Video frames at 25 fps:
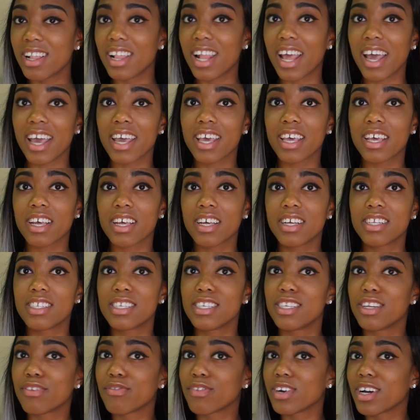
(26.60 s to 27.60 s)
Like,
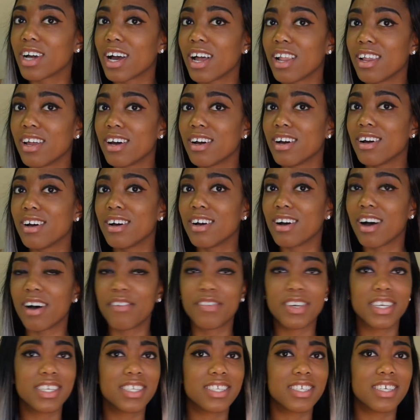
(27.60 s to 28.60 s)
it's a different color,
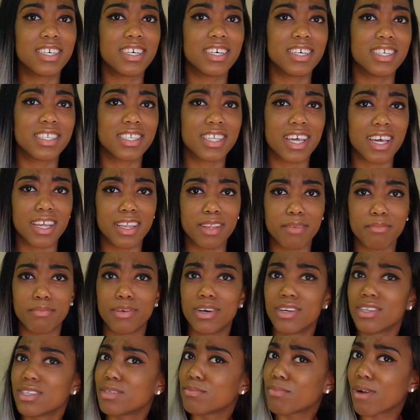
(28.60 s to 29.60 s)
obviously. It's like
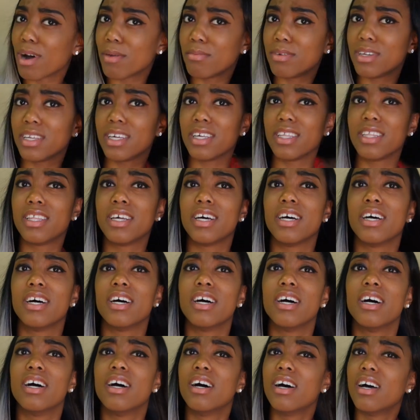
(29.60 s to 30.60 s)
probably
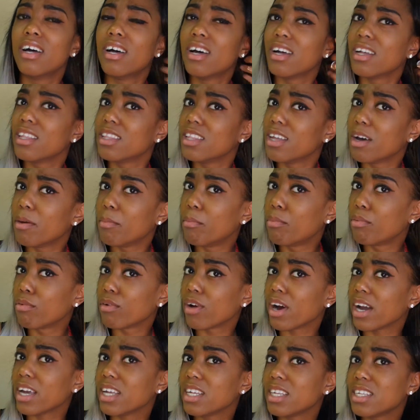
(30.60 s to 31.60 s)
the
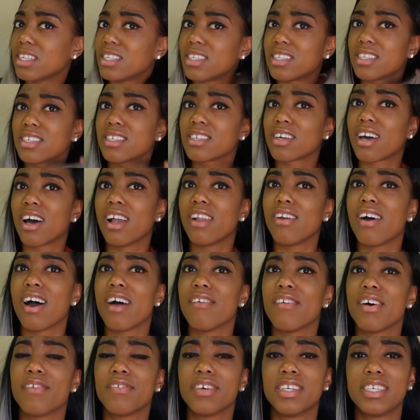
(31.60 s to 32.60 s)
brightest color
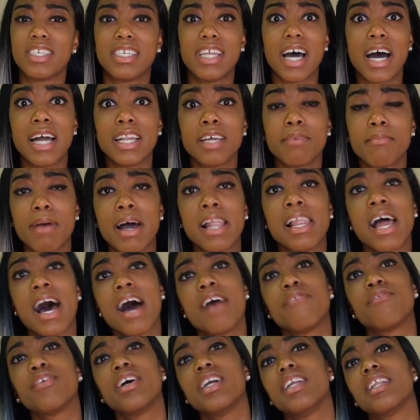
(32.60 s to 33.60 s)
I've ever done in my
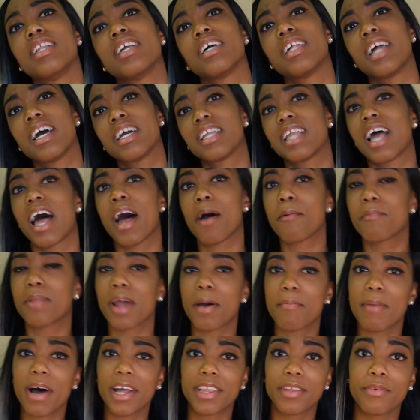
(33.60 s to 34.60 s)
life or anything like that.
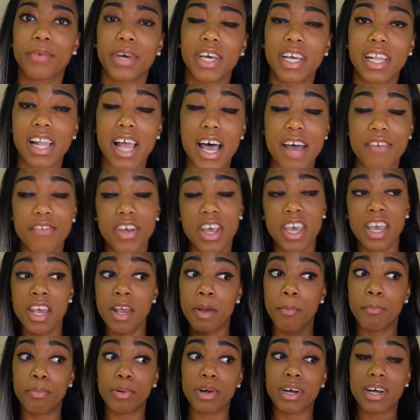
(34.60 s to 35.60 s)
Not about the wig life,
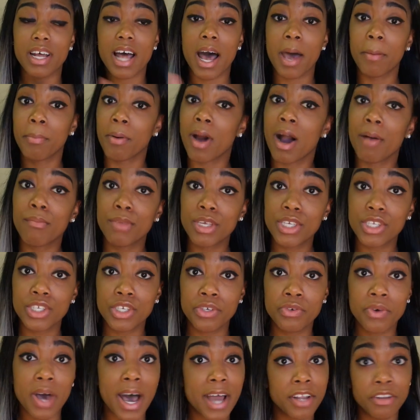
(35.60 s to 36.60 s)
but I promise
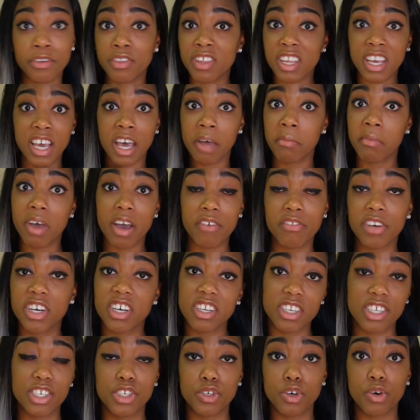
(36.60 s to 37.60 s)
you I don't think I'm ever
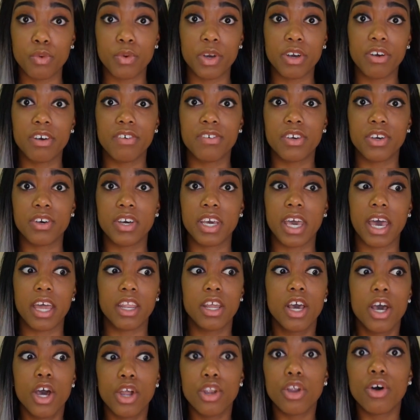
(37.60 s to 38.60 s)
gonna do a wig review
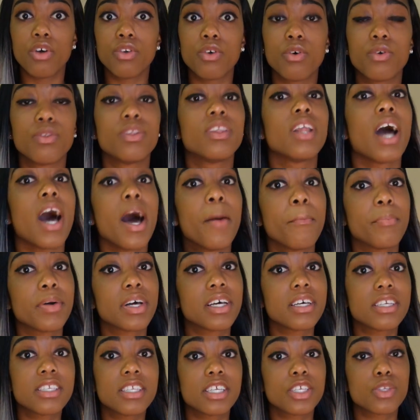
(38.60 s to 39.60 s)
again. No, not
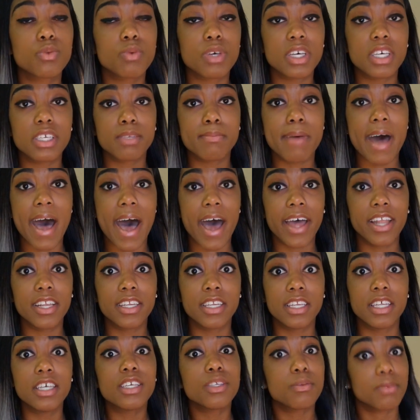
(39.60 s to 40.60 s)
because this wig is bad,
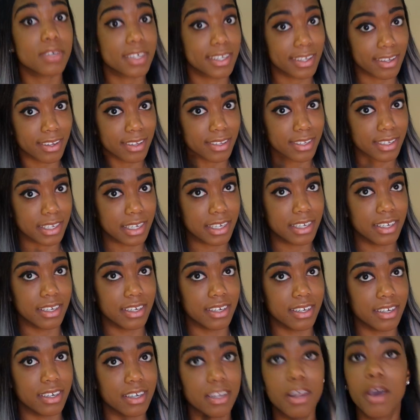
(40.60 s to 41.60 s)
this wig is
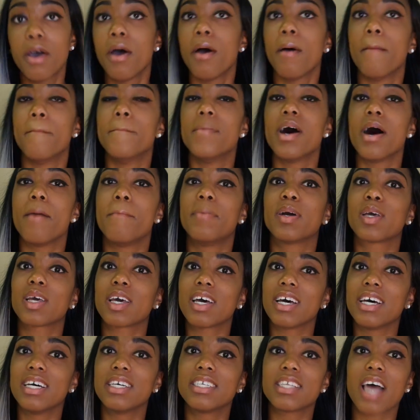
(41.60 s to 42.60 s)
good, but
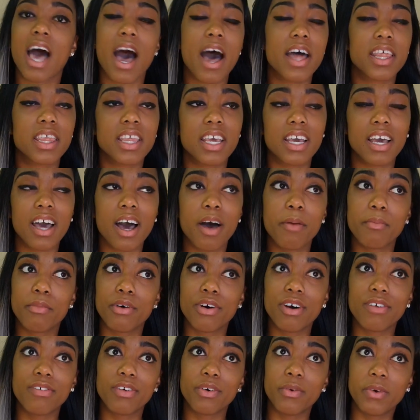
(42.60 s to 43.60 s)
because I think I'm
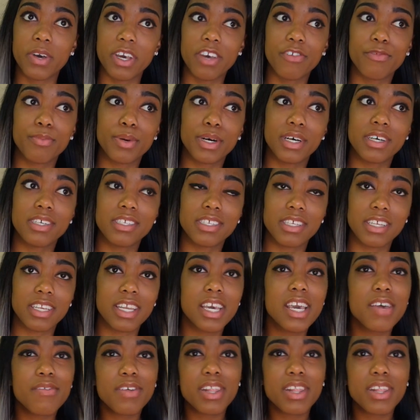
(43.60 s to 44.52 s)
more of a weave person.